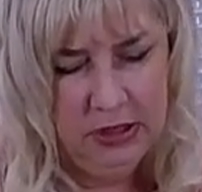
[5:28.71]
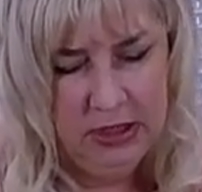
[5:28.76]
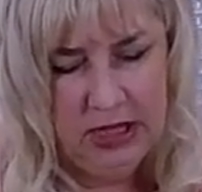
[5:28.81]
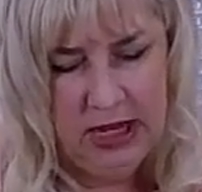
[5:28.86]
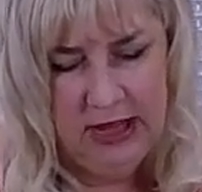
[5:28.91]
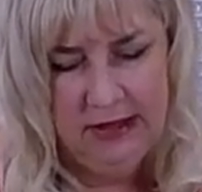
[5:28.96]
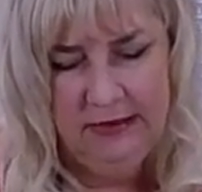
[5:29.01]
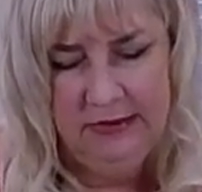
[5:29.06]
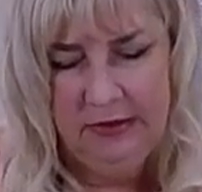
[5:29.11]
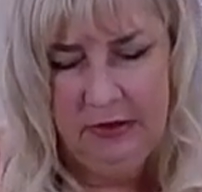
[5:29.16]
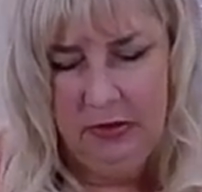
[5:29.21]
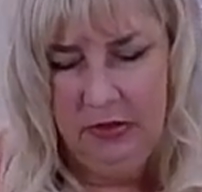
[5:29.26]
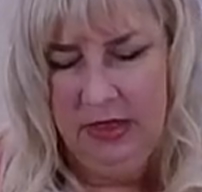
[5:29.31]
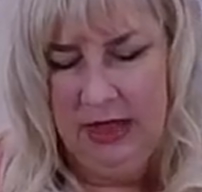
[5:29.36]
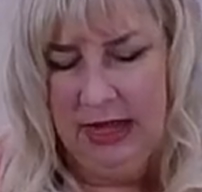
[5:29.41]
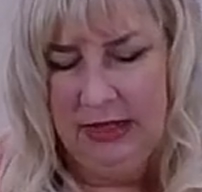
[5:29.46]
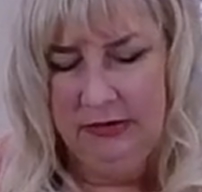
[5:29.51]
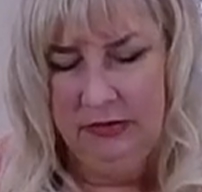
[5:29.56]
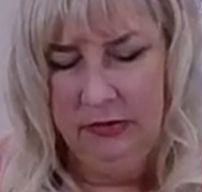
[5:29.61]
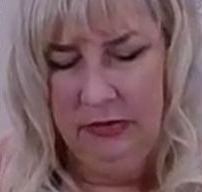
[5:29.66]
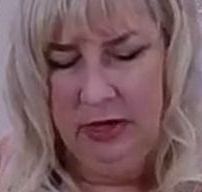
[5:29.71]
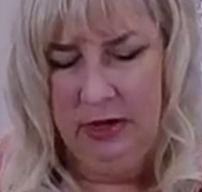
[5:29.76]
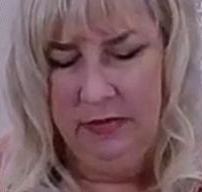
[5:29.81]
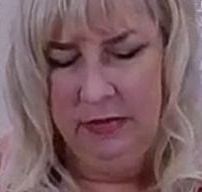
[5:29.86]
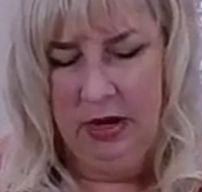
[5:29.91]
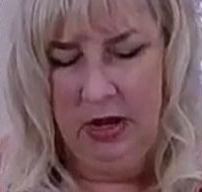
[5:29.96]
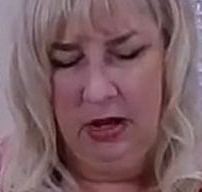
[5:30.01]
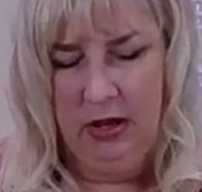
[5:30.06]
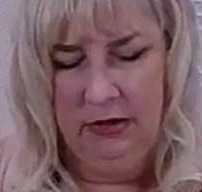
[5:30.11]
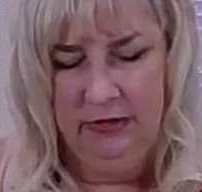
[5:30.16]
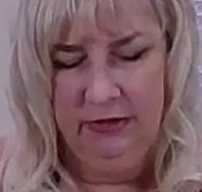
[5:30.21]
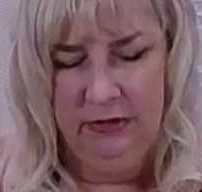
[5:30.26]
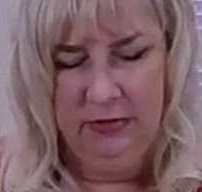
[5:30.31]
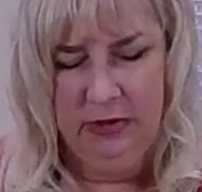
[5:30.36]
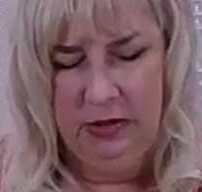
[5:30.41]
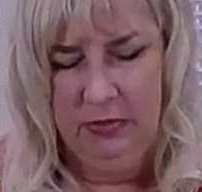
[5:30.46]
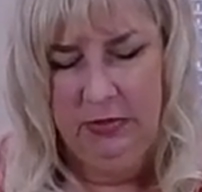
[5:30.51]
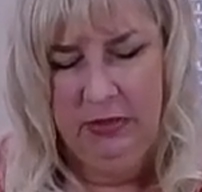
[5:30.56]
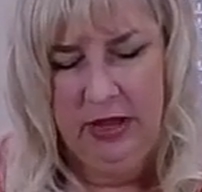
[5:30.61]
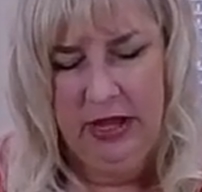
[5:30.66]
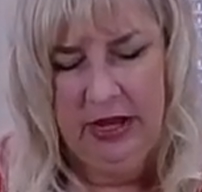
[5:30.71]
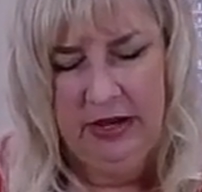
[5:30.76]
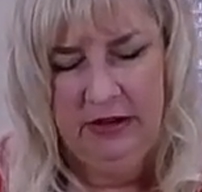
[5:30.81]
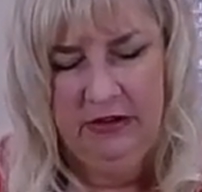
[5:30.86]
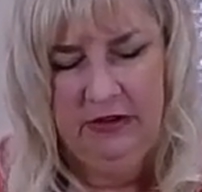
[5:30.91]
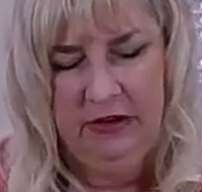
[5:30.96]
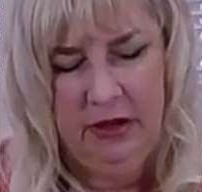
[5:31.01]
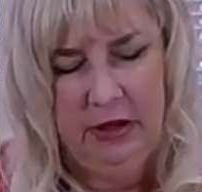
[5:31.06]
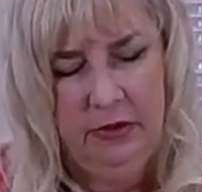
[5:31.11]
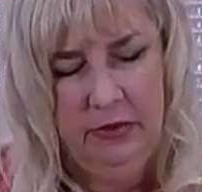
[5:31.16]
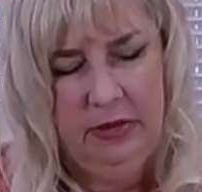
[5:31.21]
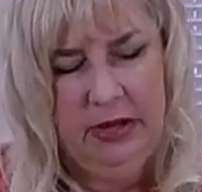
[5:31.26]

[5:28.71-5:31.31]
And so that's what I'm going to also be playing to,